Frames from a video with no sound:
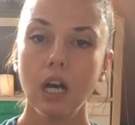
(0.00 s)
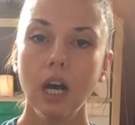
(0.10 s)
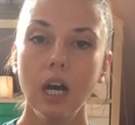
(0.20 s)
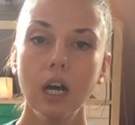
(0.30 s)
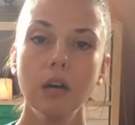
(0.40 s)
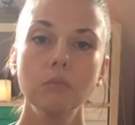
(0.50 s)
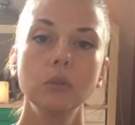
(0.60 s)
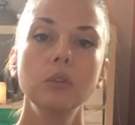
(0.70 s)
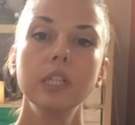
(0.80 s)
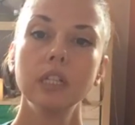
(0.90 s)

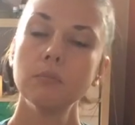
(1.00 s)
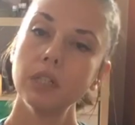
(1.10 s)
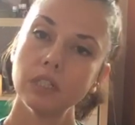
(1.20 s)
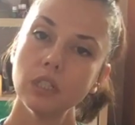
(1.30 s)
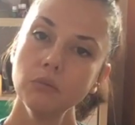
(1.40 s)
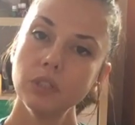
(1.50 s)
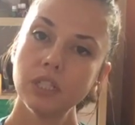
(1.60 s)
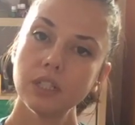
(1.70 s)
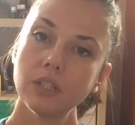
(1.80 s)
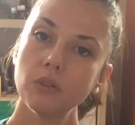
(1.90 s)
Uddiyana bandha, which
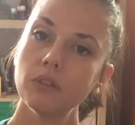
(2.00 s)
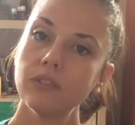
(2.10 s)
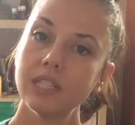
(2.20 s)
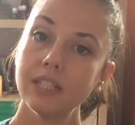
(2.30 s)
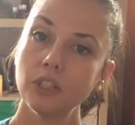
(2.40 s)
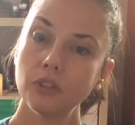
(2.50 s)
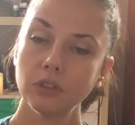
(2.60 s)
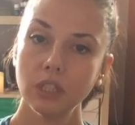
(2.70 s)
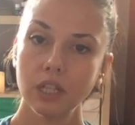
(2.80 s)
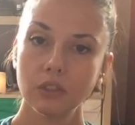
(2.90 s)
is sort of the central
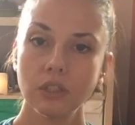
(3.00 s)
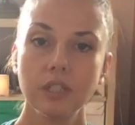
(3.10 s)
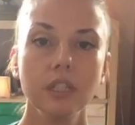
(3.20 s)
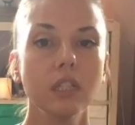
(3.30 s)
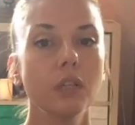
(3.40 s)
lock or seal.